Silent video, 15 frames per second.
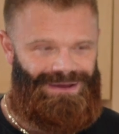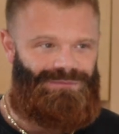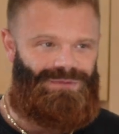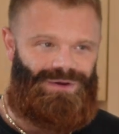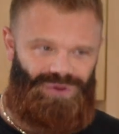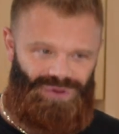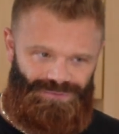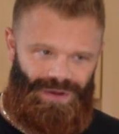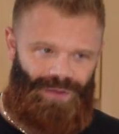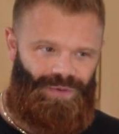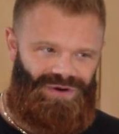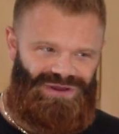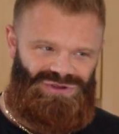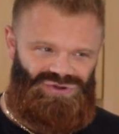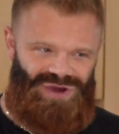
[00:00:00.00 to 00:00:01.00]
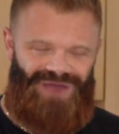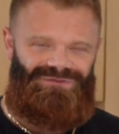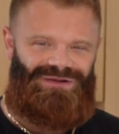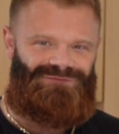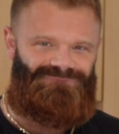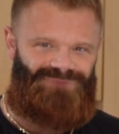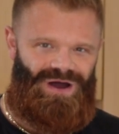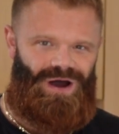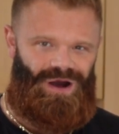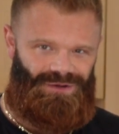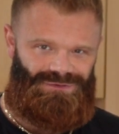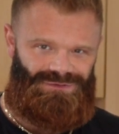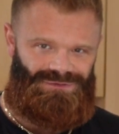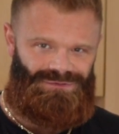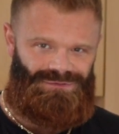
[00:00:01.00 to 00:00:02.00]
because my body's traveling
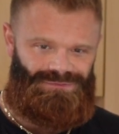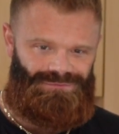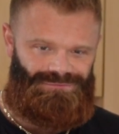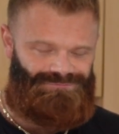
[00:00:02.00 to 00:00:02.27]
fast.